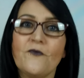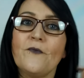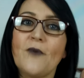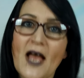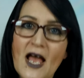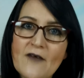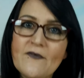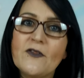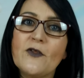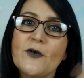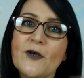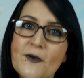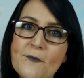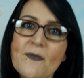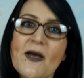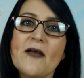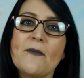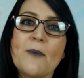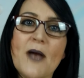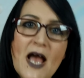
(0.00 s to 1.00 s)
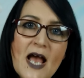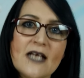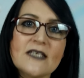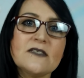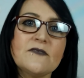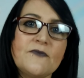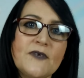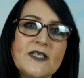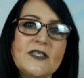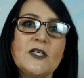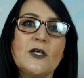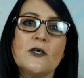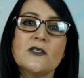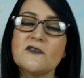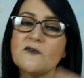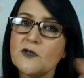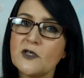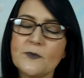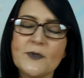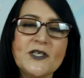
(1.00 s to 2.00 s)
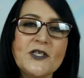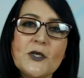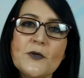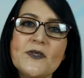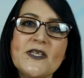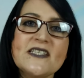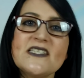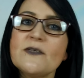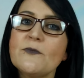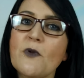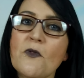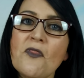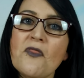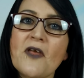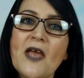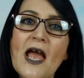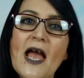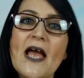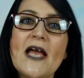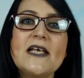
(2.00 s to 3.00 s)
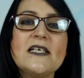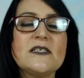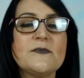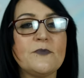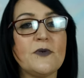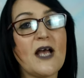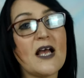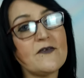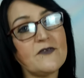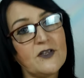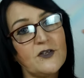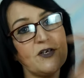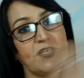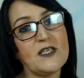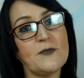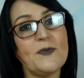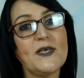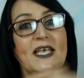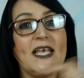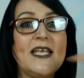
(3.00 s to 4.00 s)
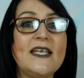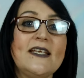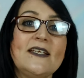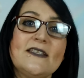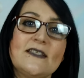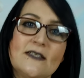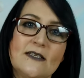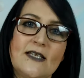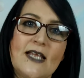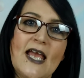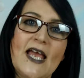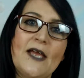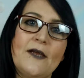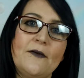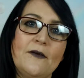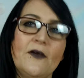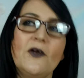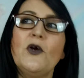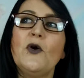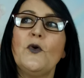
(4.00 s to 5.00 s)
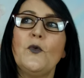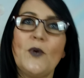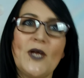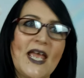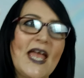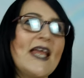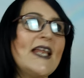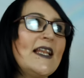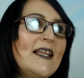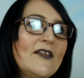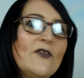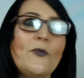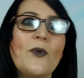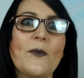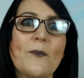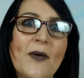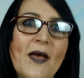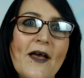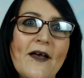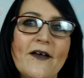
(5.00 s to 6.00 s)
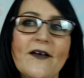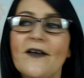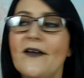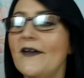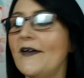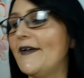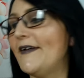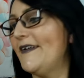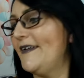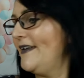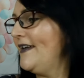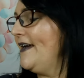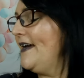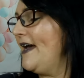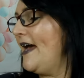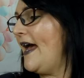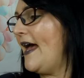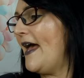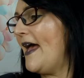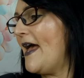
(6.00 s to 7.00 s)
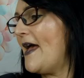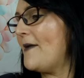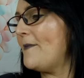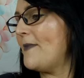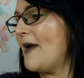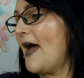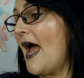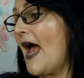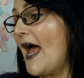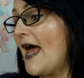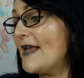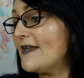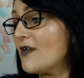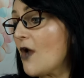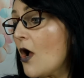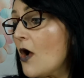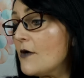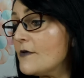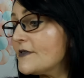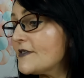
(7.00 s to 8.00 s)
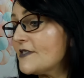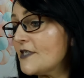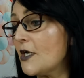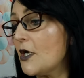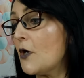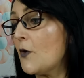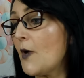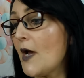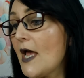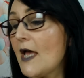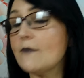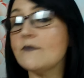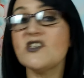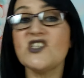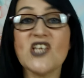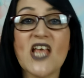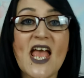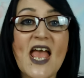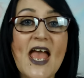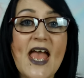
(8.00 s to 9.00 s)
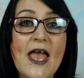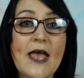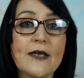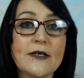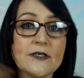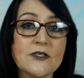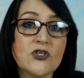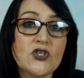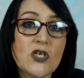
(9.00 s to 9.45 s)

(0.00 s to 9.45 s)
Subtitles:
Have a look at my past videos. I've only been doing this a month, guys, but have a look at the beginning to now. We're getting a little bit better. And also, share.